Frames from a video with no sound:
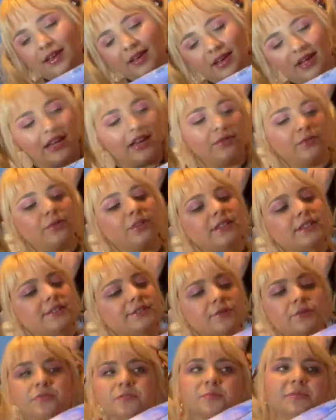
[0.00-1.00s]
and it really
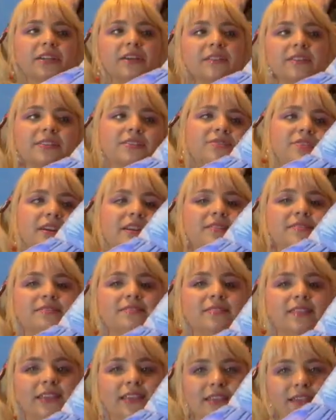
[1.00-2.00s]
sold me on this dress,
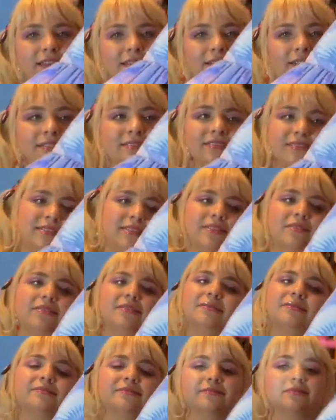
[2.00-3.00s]
and it's still